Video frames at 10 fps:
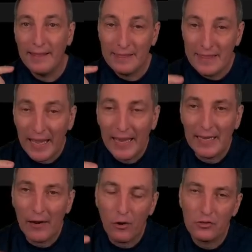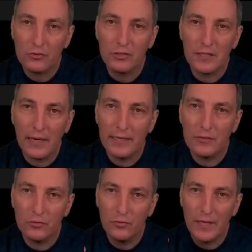Then I also started
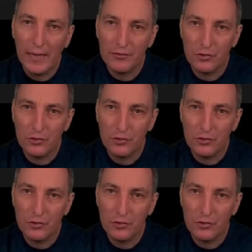to do live